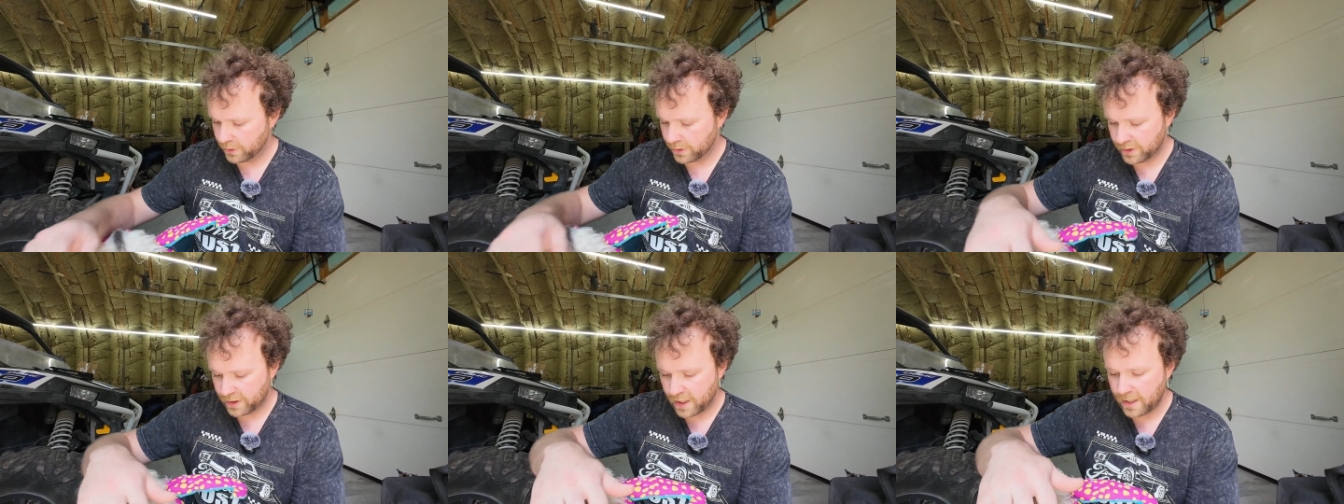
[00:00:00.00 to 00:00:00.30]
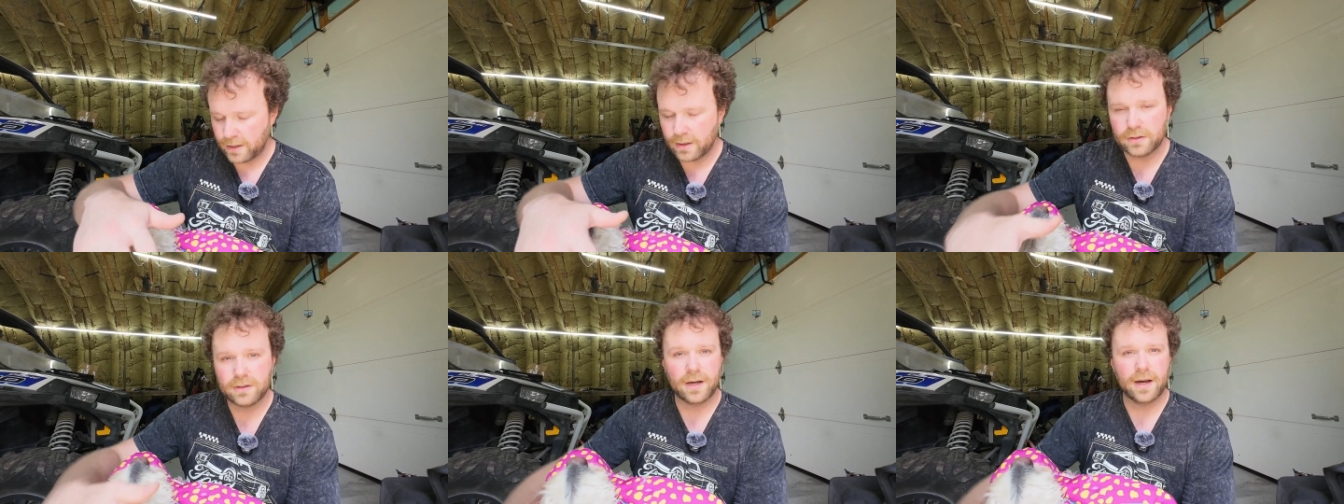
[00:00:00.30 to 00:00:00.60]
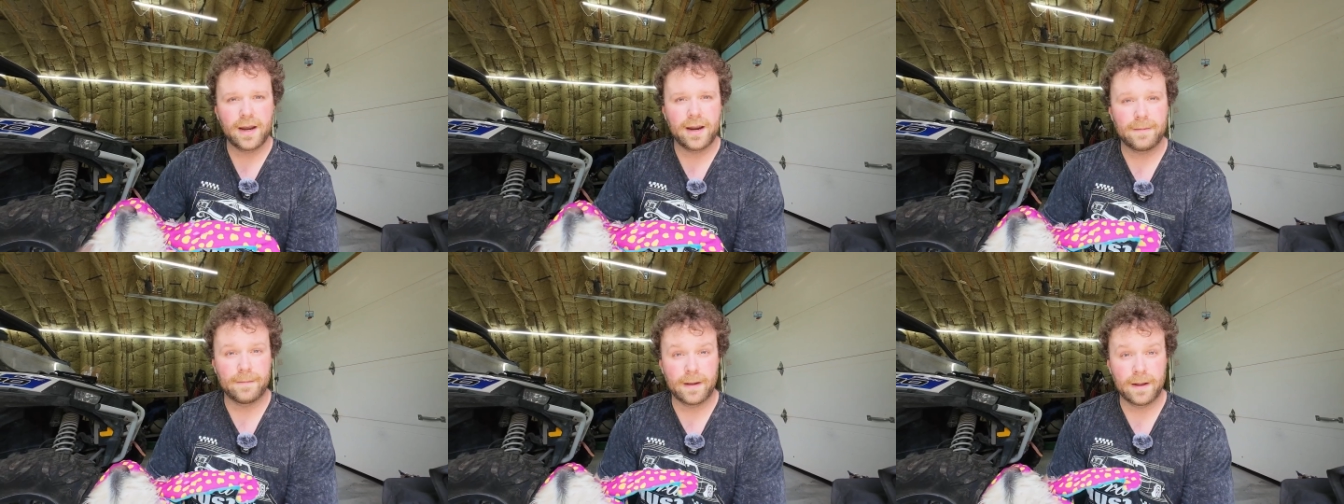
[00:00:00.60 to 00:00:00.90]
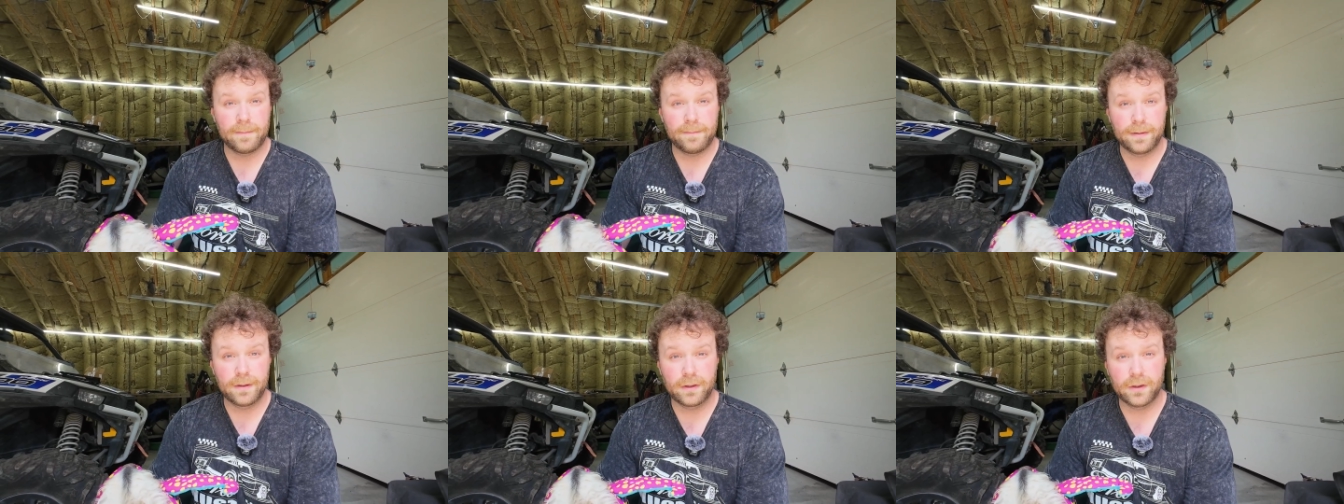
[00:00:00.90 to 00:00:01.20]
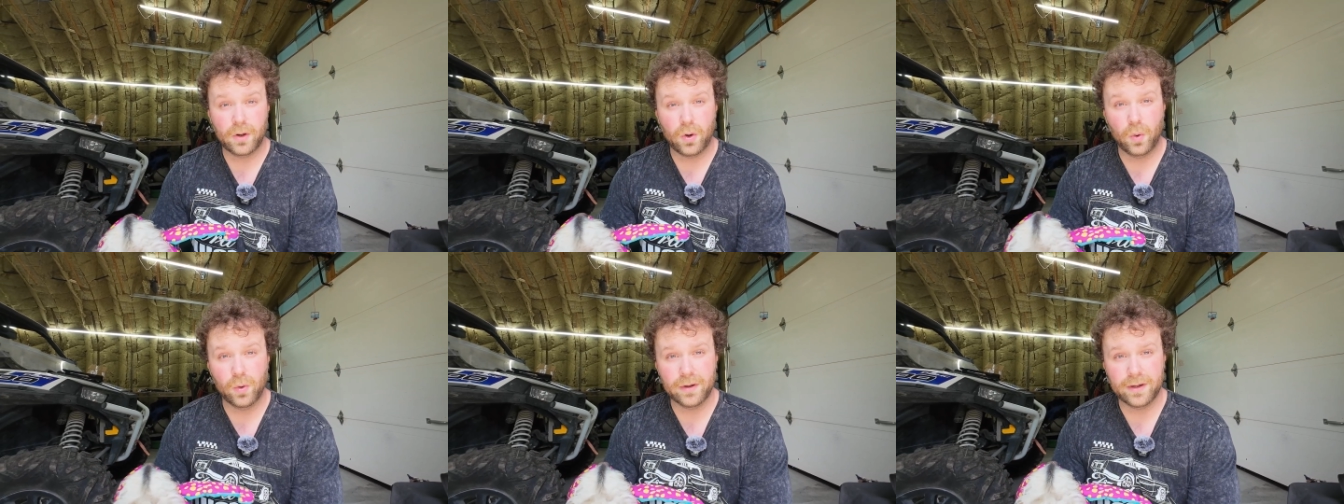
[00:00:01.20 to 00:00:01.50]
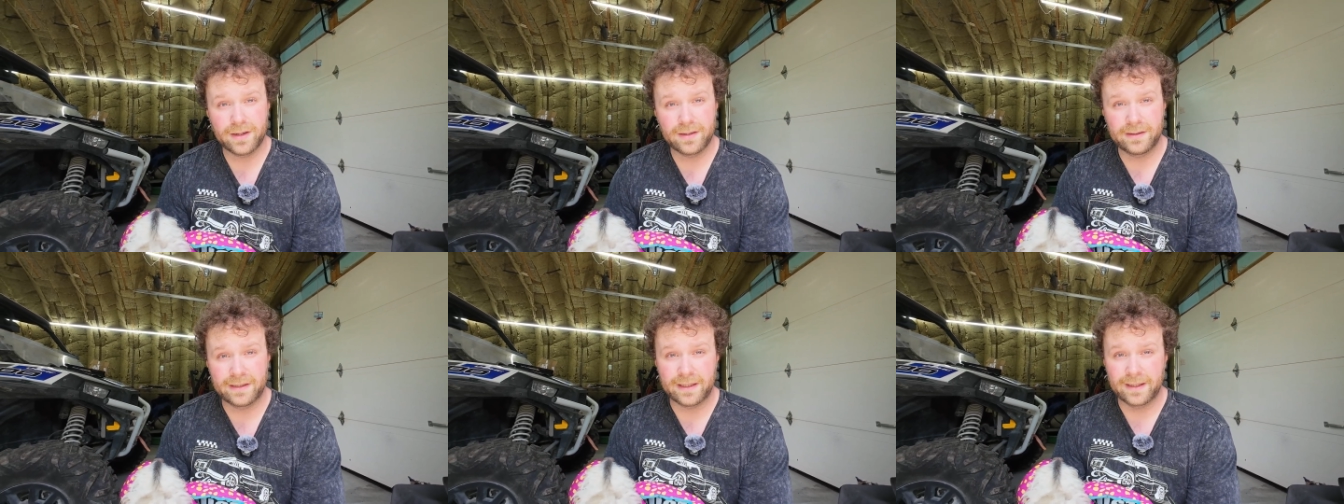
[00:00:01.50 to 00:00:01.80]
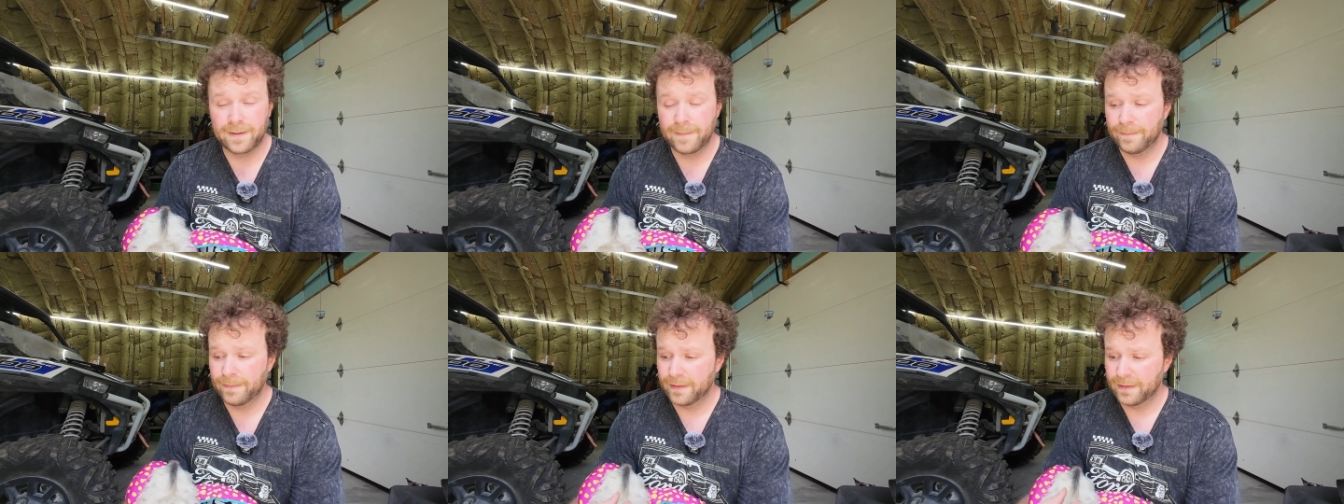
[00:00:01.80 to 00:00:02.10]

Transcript: Just take your time and bill accordingly.